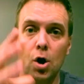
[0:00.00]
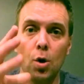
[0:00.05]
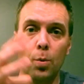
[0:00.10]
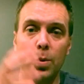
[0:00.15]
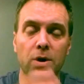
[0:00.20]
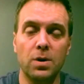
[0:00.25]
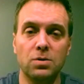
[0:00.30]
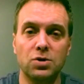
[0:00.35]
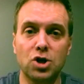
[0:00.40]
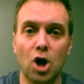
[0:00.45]

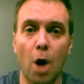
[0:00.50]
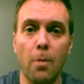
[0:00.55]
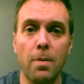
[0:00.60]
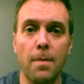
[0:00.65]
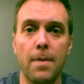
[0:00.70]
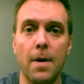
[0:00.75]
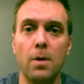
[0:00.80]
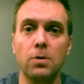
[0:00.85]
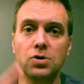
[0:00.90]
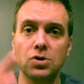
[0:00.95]
We use
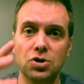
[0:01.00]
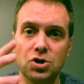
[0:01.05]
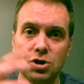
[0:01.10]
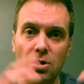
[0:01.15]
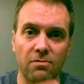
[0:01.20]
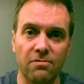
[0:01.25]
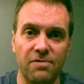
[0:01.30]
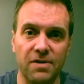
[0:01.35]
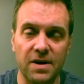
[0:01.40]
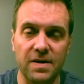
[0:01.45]
GoProposal to
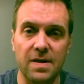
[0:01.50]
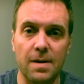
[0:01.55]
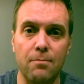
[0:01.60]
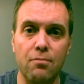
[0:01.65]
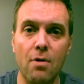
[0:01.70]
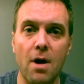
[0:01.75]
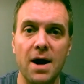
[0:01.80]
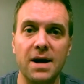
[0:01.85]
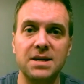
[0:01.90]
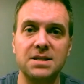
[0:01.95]
configure their
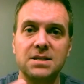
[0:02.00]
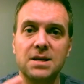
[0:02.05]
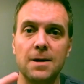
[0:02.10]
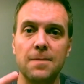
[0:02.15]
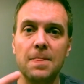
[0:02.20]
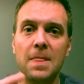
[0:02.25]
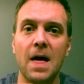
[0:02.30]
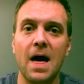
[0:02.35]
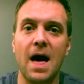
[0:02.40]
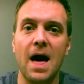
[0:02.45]

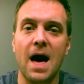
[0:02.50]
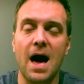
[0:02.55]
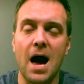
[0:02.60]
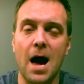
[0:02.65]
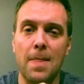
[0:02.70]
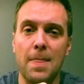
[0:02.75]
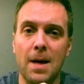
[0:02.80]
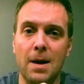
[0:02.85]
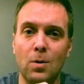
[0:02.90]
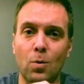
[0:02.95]
pricing.
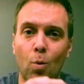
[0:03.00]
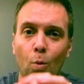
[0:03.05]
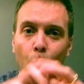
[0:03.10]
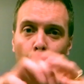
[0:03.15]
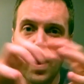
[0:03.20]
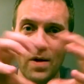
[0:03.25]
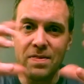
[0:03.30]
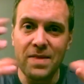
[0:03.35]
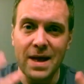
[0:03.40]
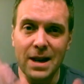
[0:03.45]
And then
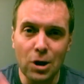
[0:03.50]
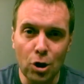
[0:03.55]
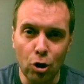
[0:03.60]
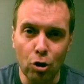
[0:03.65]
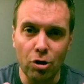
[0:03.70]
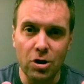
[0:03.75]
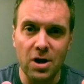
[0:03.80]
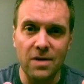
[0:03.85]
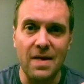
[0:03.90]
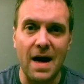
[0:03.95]
when they
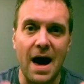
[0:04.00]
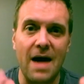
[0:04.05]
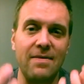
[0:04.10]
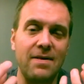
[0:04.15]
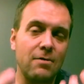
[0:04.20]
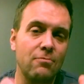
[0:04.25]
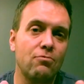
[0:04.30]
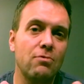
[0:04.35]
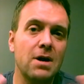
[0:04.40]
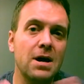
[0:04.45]
look at that,
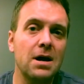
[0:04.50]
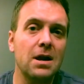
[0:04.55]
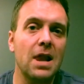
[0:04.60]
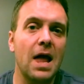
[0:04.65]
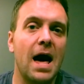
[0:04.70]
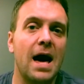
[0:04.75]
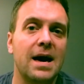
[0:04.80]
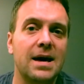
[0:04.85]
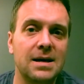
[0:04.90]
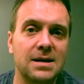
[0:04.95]
they
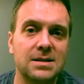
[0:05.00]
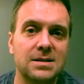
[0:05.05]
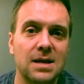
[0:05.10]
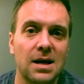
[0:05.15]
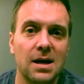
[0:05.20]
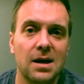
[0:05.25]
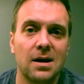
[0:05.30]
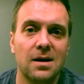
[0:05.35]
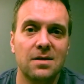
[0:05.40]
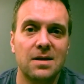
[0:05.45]
realize
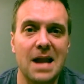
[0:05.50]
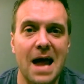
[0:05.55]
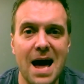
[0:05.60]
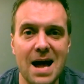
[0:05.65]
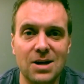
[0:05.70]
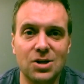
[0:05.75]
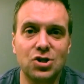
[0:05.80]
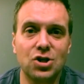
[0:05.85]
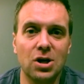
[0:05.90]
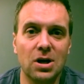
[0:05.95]
that
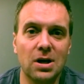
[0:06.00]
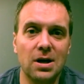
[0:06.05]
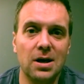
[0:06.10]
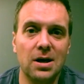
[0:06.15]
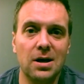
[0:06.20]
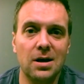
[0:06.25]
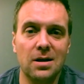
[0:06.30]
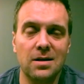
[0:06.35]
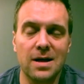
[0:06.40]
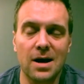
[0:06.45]

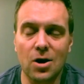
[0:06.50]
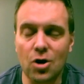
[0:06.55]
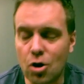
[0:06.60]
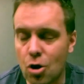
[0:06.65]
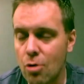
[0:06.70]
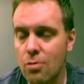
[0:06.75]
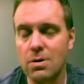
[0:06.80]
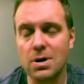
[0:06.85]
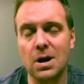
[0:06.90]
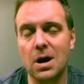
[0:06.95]
actually their
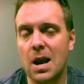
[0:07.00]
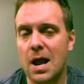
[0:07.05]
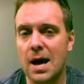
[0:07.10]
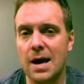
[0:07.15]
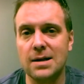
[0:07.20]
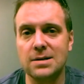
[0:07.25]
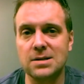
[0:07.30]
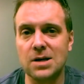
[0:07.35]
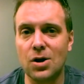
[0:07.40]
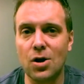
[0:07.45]
current
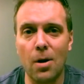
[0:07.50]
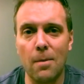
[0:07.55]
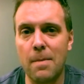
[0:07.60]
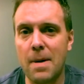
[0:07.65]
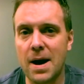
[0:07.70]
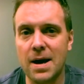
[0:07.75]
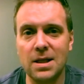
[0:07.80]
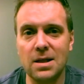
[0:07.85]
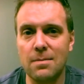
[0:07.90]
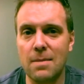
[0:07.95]
clients are not
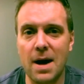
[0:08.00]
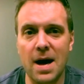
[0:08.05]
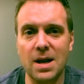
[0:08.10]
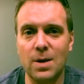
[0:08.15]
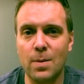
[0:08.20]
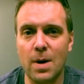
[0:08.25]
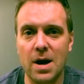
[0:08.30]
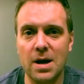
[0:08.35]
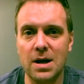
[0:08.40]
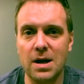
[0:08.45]
paying them
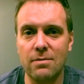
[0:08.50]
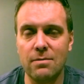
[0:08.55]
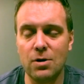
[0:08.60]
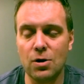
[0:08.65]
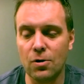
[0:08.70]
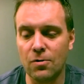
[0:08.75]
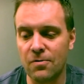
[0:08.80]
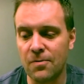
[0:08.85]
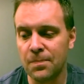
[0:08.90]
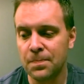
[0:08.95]
anywhere near
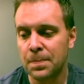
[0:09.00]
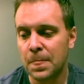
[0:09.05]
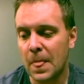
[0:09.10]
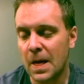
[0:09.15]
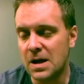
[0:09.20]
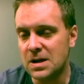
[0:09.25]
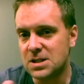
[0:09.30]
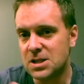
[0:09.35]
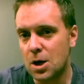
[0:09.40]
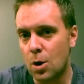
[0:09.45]
enough.
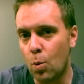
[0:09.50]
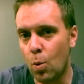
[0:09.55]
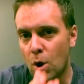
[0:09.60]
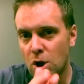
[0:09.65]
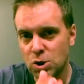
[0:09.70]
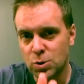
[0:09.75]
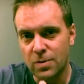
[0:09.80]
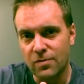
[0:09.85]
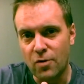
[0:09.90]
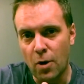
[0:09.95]
And so
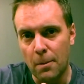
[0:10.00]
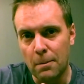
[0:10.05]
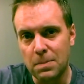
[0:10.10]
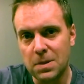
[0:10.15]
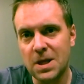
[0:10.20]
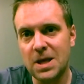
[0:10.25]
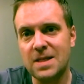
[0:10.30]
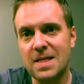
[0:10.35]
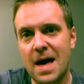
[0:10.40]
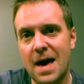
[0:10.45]
once we've
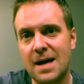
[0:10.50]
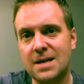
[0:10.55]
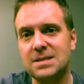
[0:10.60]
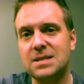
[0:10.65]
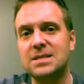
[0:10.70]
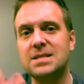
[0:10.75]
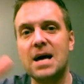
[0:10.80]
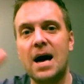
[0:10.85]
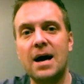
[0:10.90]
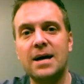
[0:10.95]
completed that
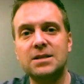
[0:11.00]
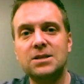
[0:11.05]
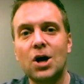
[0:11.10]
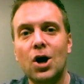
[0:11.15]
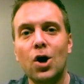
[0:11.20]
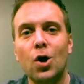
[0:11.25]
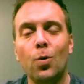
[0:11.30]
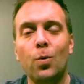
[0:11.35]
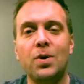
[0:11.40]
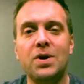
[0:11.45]
exercise,
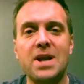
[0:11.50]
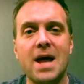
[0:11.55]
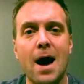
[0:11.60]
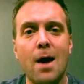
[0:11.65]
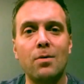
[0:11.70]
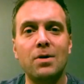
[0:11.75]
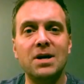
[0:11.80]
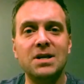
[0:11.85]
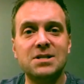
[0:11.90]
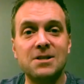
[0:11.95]
we
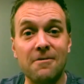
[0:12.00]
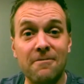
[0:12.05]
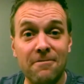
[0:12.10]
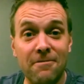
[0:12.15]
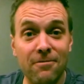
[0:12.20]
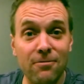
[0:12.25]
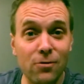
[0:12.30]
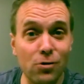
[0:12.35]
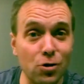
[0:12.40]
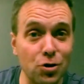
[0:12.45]
now need to
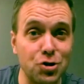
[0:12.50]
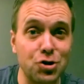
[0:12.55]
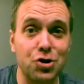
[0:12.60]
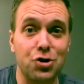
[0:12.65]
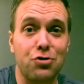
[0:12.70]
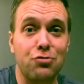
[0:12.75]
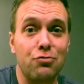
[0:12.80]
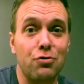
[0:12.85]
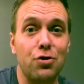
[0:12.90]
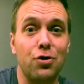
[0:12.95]
flush
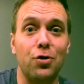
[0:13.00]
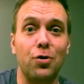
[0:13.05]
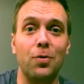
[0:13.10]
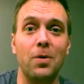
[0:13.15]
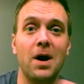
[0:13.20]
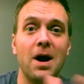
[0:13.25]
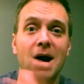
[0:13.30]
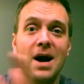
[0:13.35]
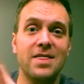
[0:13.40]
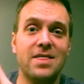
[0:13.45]

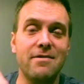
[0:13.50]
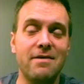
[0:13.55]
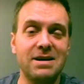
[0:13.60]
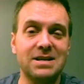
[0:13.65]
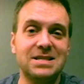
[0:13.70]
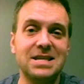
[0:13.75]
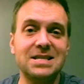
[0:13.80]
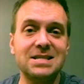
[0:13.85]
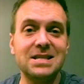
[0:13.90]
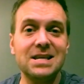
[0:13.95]
through their
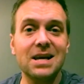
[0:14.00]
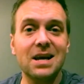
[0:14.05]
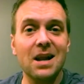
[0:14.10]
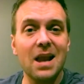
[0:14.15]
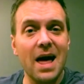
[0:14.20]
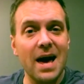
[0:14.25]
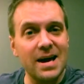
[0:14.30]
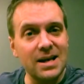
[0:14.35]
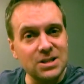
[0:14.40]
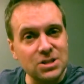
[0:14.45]
existing
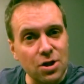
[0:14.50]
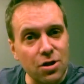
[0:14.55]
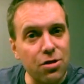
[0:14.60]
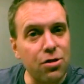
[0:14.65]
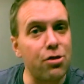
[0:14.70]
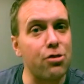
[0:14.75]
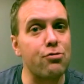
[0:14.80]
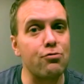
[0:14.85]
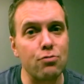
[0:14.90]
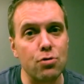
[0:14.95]
clients
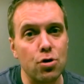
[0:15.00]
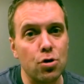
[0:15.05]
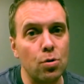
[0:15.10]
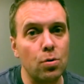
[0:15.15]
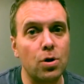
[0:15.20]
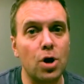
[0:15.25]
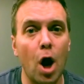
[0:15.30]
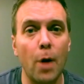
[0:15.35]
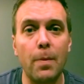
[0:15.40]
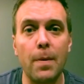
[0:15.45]

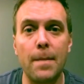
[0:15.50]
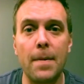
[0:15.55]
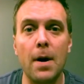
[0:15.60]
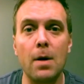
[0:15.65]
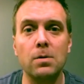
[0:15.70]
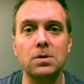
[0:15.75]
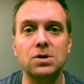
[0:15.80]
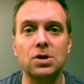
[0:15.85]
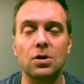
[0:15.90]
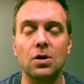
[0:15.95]
through
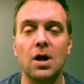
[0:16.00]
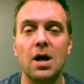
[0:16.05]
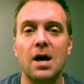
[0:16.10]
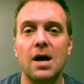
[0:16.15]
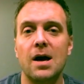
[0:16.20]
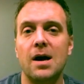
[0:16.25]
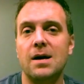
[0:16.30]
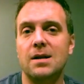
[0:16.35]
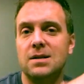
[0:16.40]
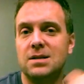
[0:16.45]
GoProposal
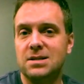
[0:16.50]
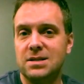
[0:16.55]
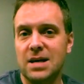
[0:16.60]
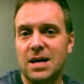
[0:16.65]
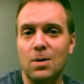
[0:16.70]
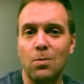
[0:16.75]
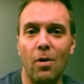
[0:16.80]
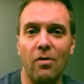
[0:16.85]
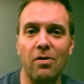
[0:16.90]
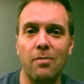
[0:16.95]
and
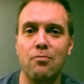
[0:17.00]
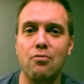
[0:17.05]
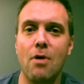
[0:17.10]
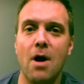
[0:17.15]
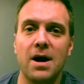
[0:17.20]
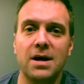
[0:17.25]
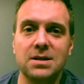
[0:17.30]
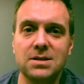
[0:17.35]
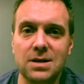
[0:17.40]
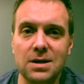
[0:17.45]
see what the
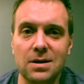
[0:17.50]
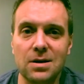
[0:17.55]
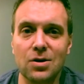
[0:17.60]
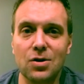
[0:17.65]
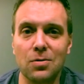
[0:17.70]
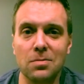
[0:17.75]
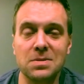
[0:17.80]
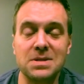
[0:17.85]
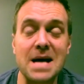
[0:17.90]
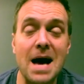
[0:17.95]
pricing
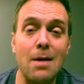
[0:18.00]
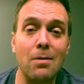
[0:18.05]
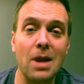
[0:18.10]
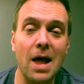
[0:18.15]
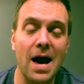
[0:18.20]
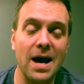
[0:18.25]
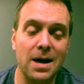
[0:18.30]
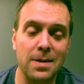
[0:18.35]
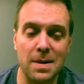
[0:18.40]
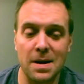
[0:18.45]
comes out
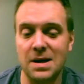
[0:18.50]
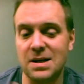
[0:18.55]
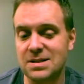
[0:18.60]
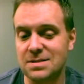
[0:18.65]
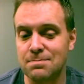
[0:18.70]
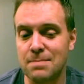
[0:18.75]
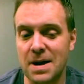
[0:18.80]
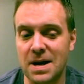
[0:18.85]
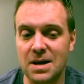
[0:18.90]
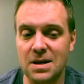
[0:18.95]
like, and then
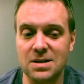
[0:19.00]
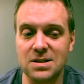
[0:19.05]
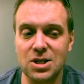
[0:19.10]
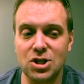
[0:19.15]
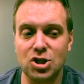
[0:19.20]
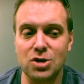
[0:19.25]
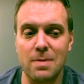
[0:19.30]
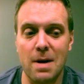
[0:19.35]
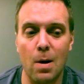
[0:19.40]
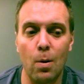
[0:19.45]
just make a
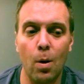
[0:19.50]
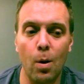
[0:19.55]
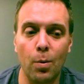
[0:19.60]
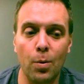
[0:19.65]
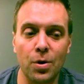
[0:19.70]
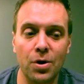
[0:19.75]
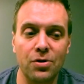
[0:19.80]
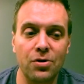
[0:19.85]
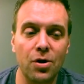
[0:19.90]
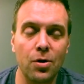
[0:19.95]
decision about what we
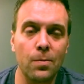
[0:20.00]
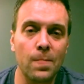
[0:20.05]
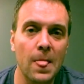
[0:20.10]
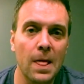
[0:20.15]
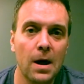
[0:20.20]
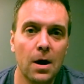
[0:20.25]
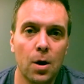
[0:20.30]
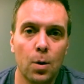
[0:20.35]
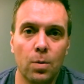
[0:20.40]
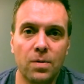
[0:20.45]
want to do
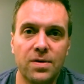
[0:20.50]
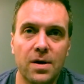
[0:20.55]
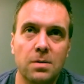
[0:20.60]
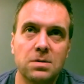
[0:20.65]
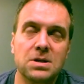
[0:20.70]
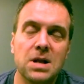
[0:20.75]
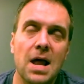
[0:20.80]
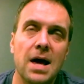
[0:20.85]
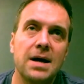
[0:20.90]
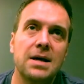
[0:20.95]
with
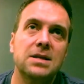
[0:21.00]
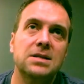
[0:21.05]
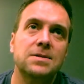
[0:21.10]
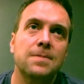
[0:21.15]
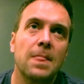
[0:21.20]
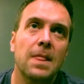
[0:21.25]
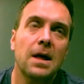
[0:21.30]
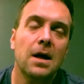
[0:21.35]
those clients.